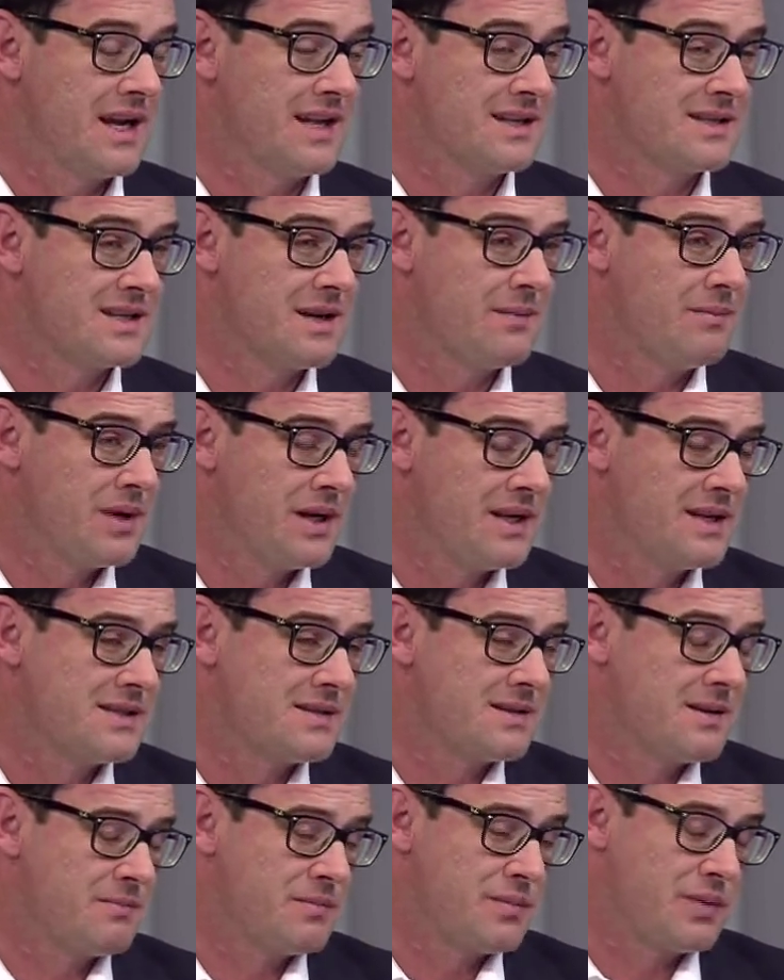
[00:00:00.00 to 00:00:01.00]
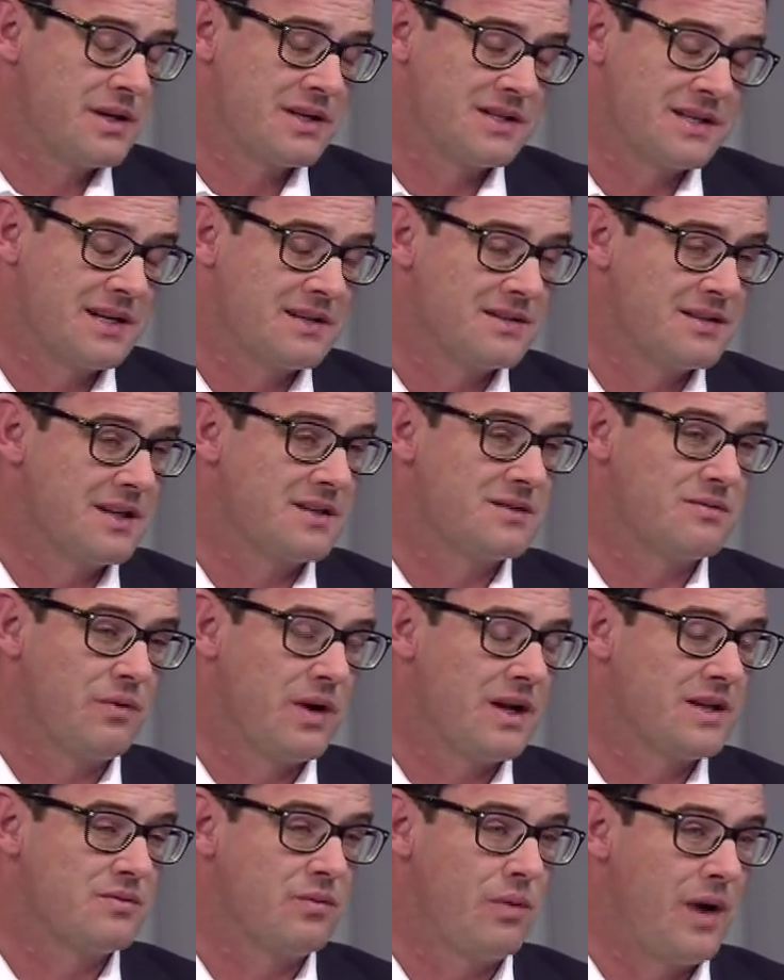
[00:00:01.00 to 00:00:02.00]
In some police precincts, it's
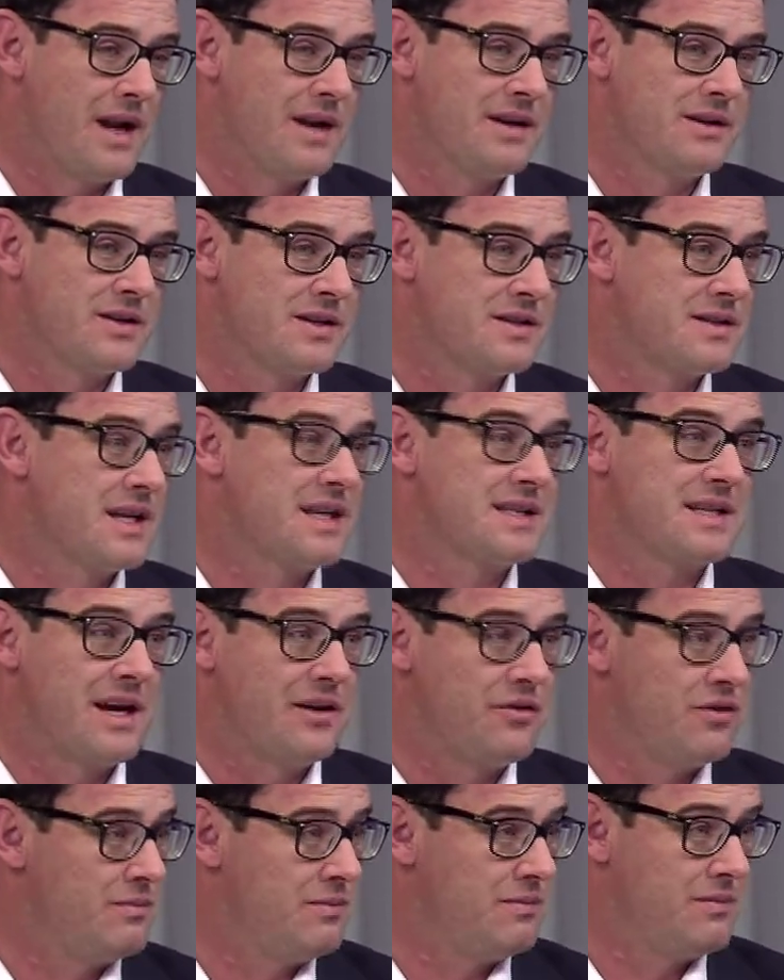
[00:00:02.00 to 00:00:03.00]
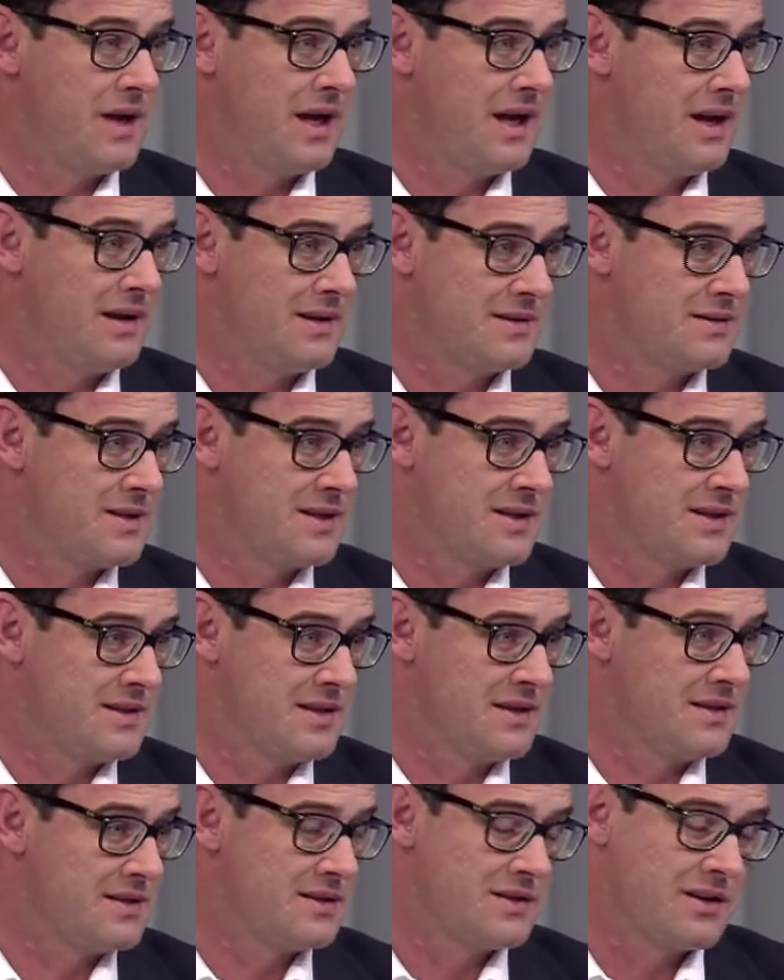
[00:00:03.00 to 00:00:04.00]
1 to 600
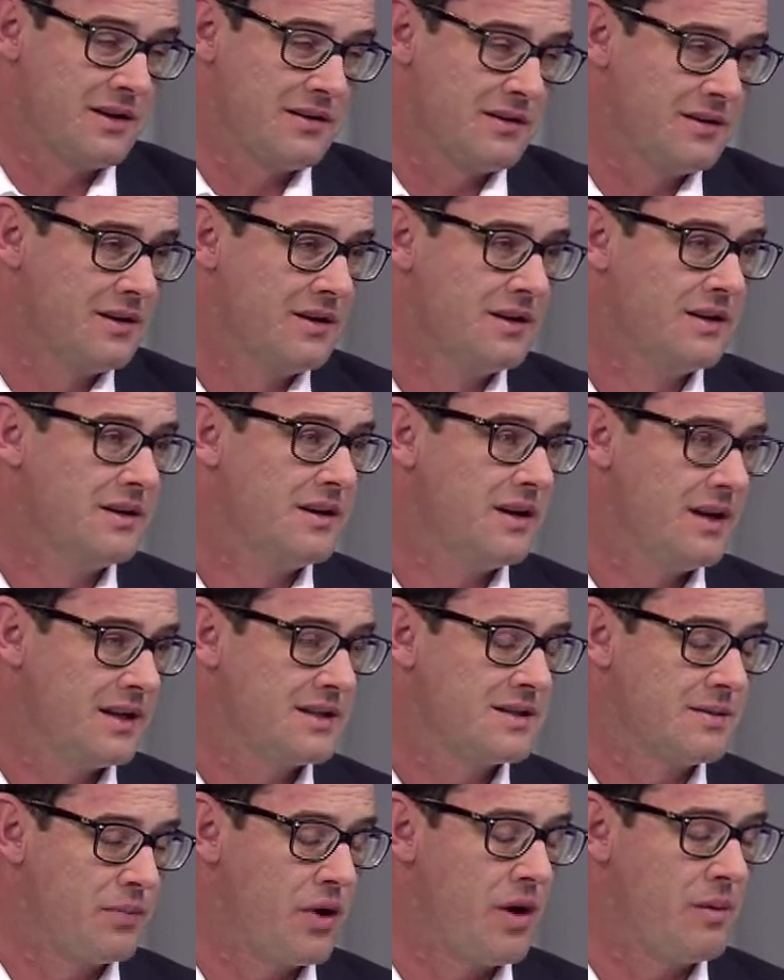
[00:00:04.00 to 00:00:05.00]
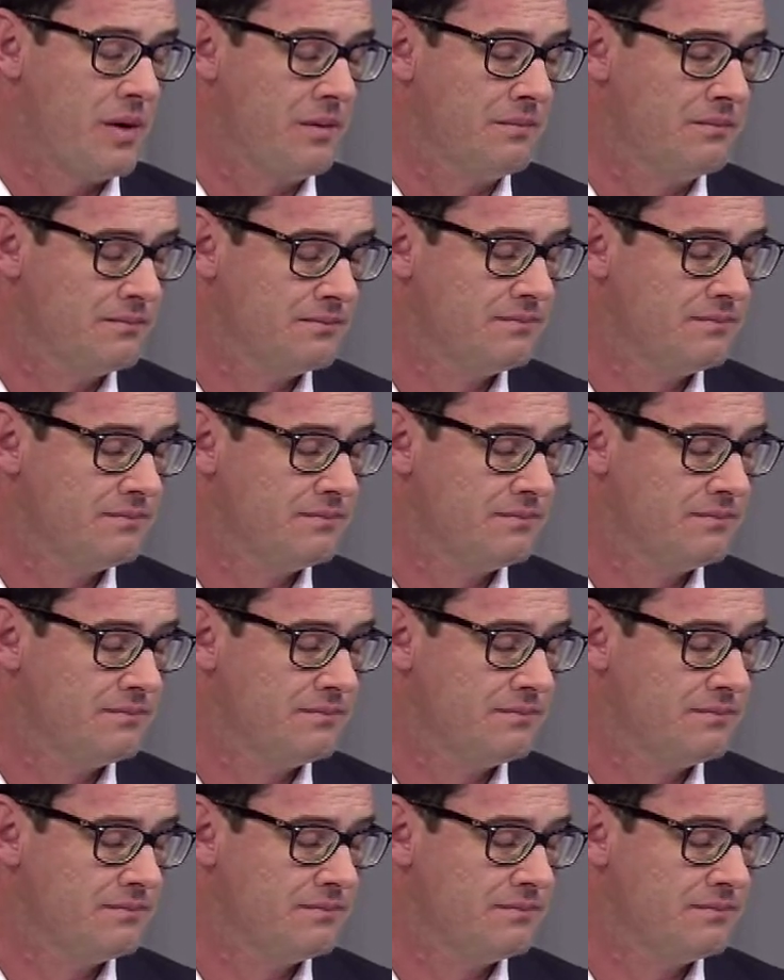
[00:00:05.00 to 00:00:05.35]
citizens. So it's a problem.